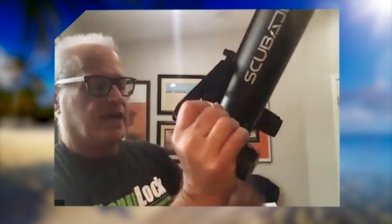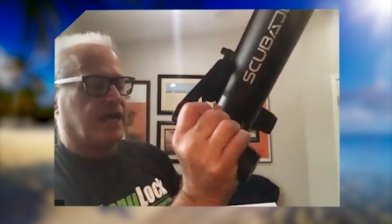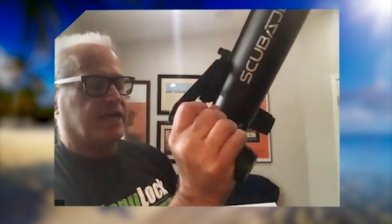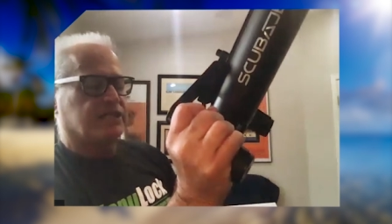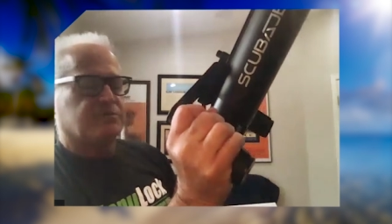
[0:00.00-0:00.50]

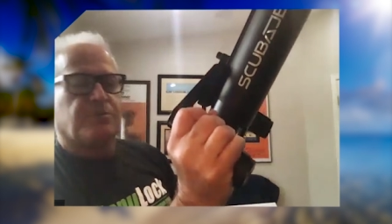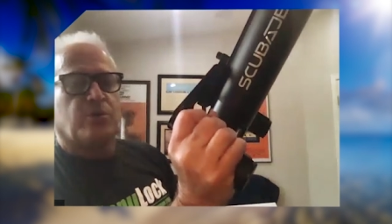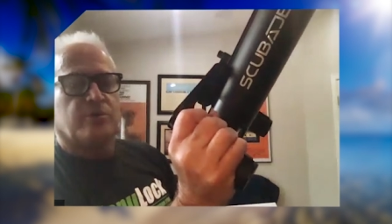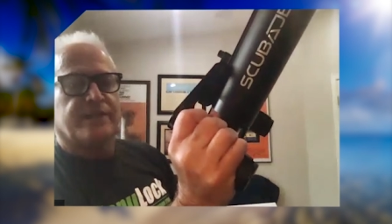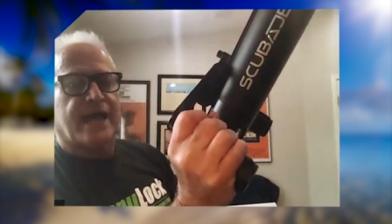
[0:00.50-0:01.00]
and it's
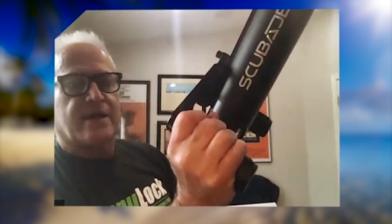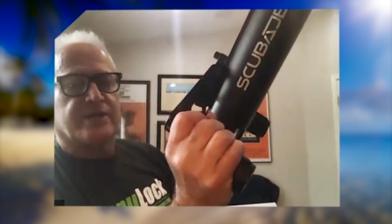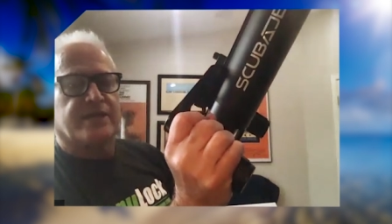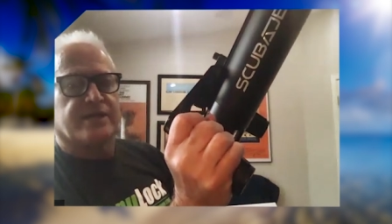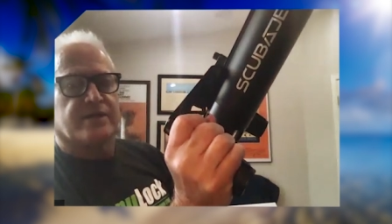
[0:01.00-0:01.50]
pulled down
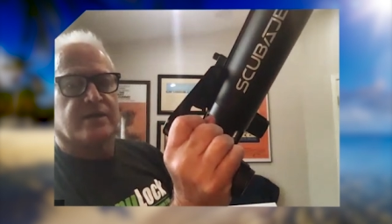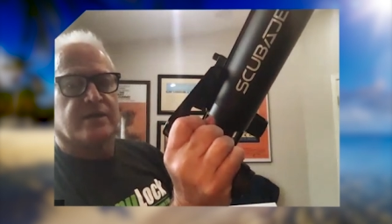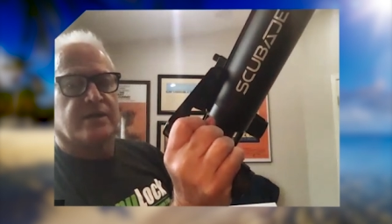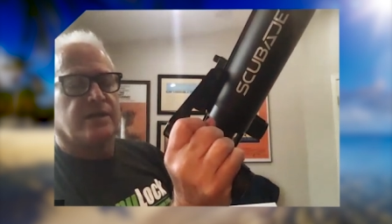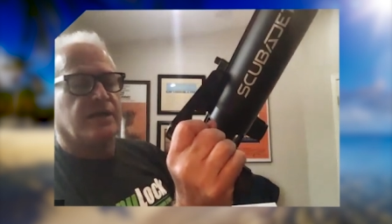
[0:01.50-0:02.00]
here,
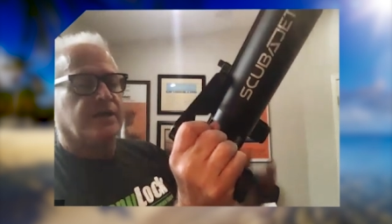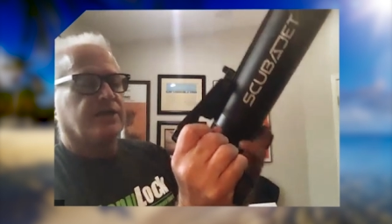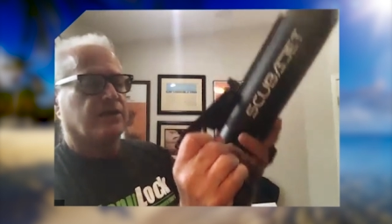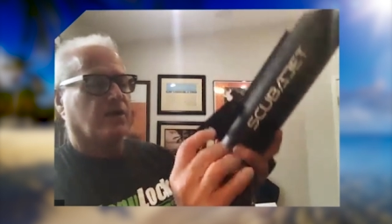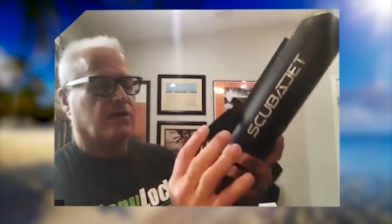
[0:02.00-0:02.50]

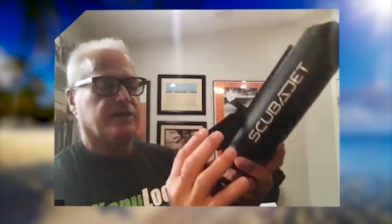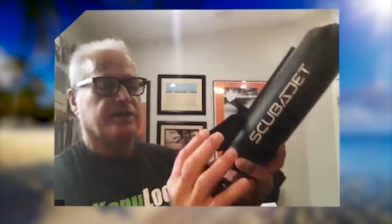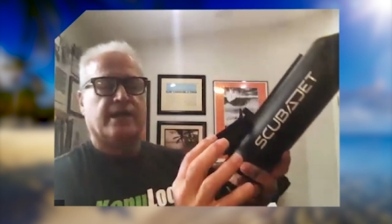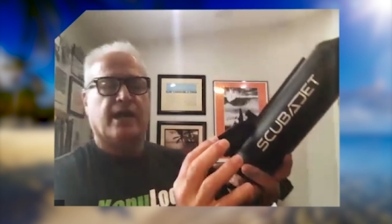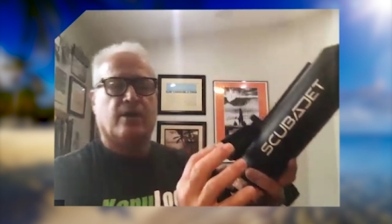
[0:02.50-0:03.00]
you're all good to
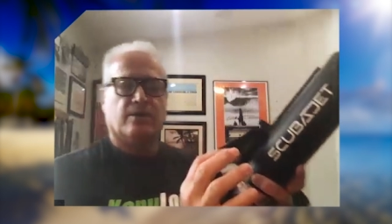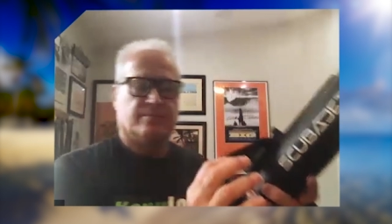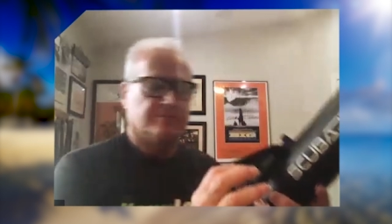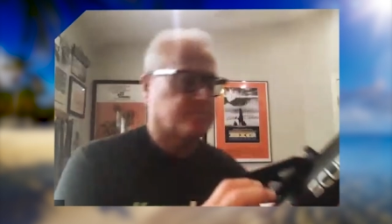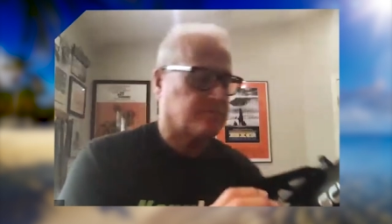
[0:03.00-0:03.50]
go.
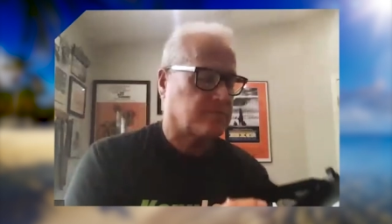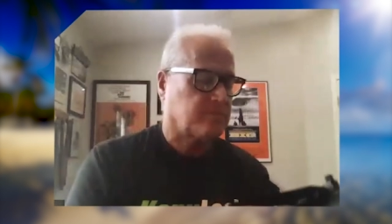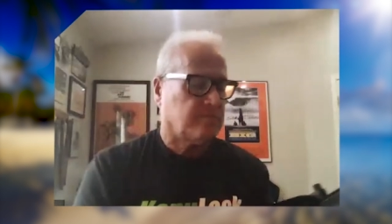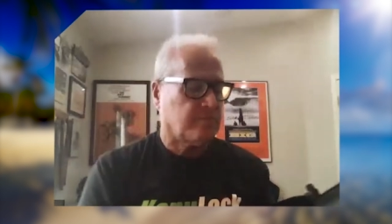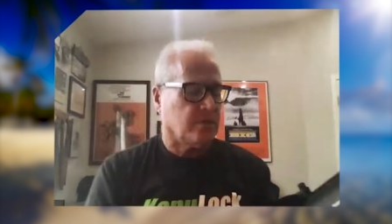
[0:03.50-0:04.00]

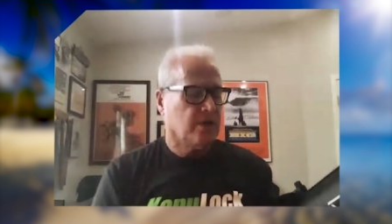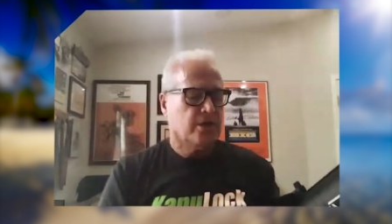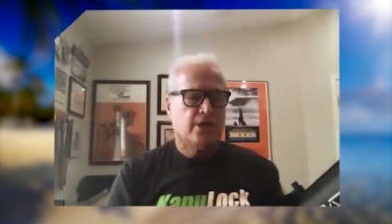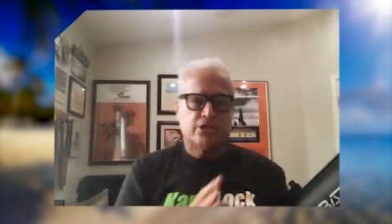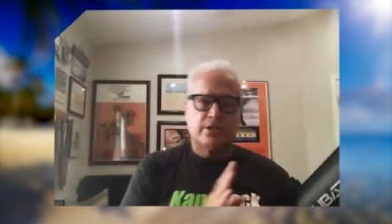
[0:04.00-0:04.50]

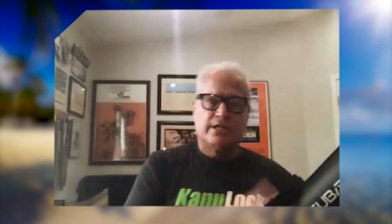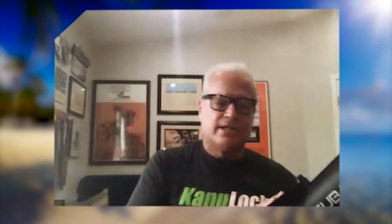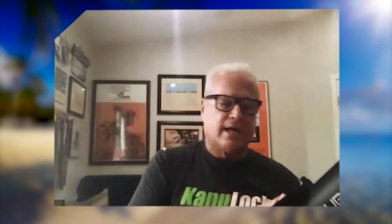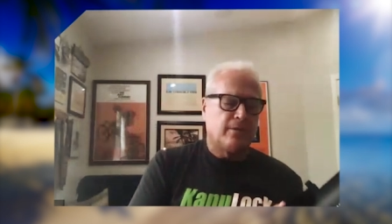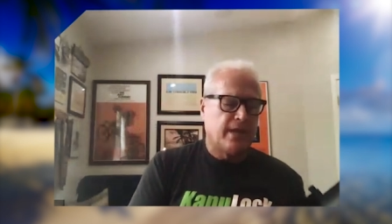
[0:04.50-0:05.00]
So the
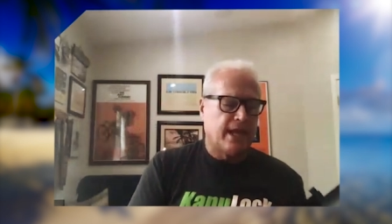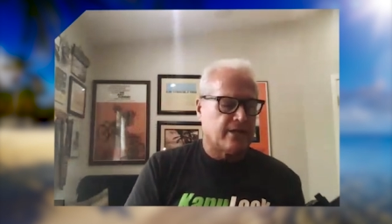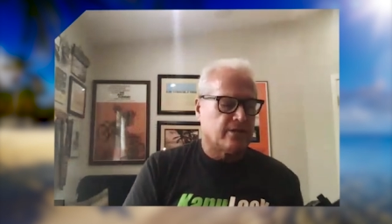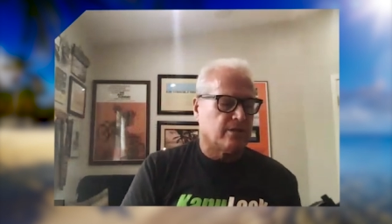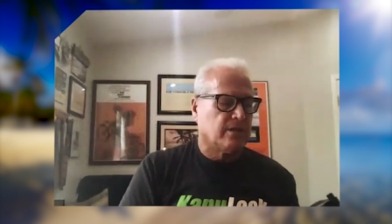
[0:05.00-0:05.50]
double
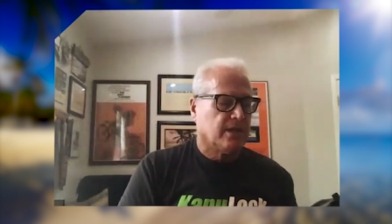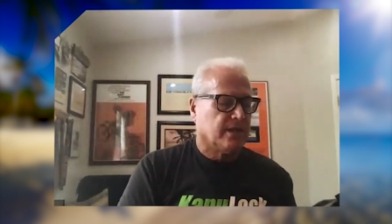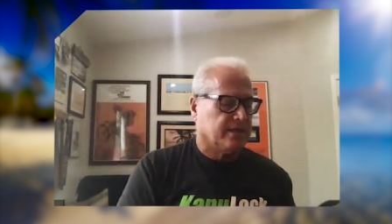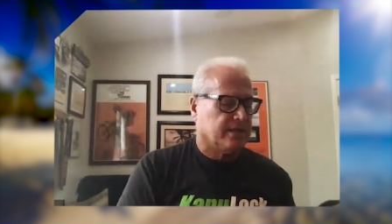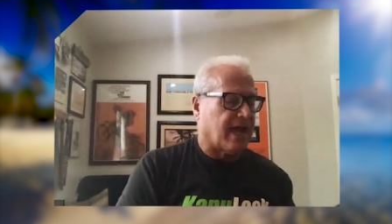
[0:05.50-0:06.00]
handle
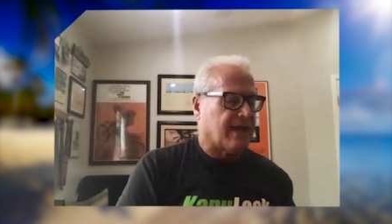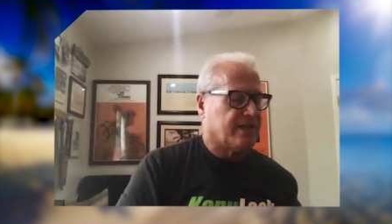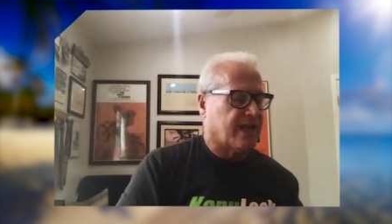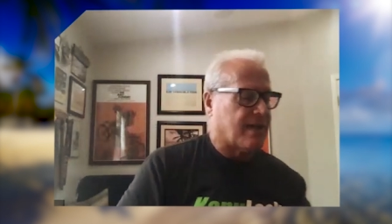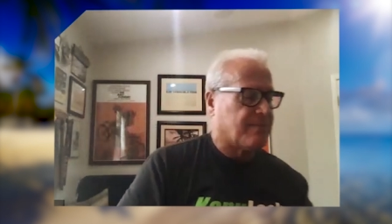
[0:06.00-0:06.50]
dive
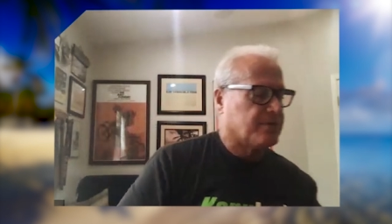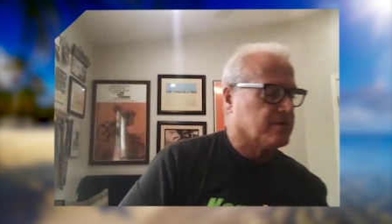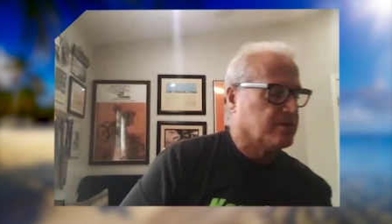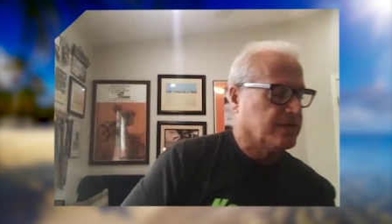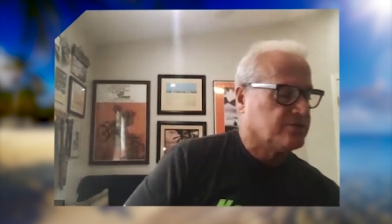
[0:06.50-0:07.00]
adapter
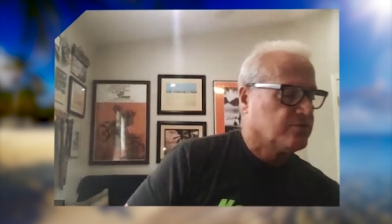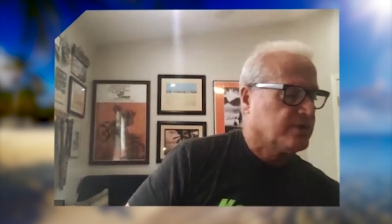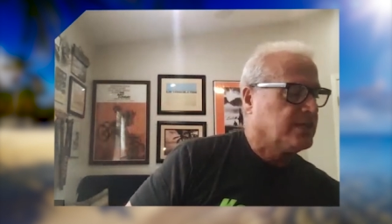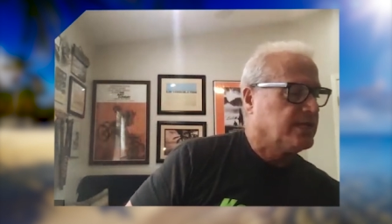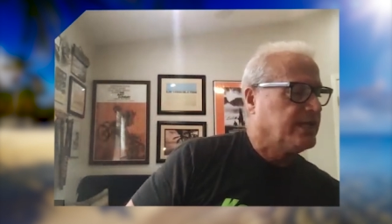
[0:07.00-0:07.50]
is
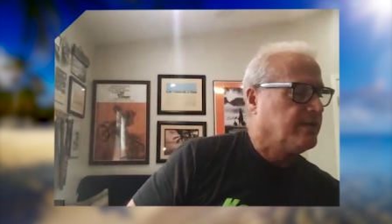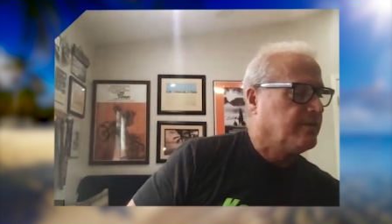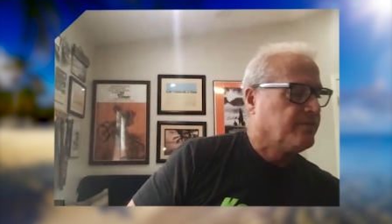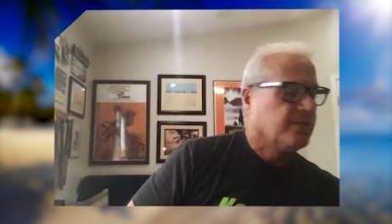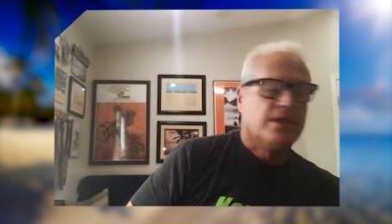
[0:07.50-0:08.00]
really
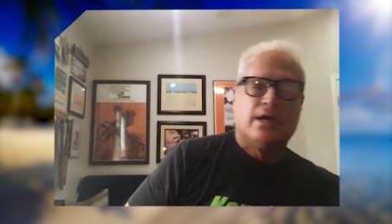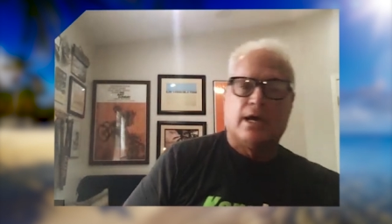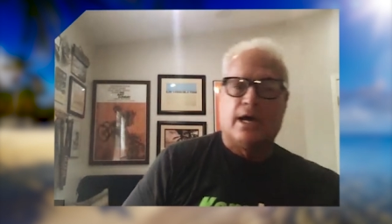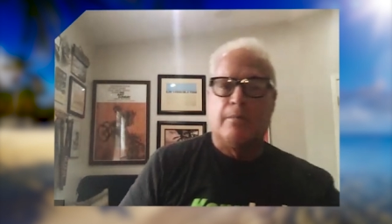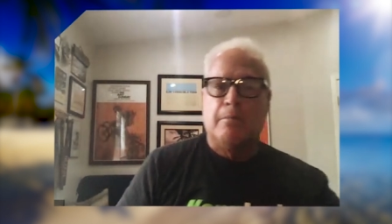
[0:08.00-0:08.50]

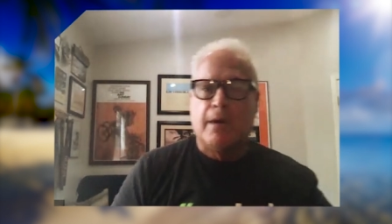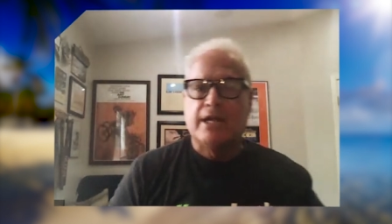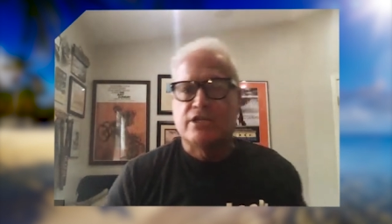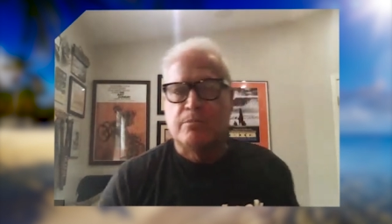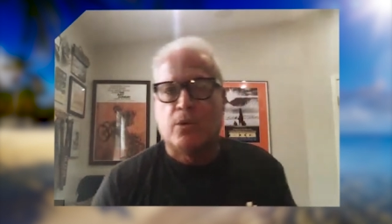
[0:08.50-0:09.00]
a
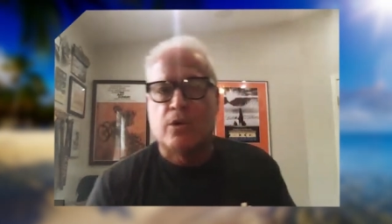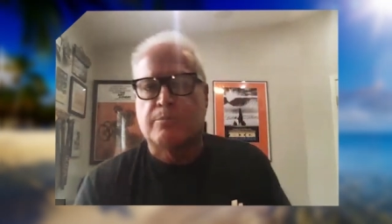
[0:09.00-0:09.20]
much more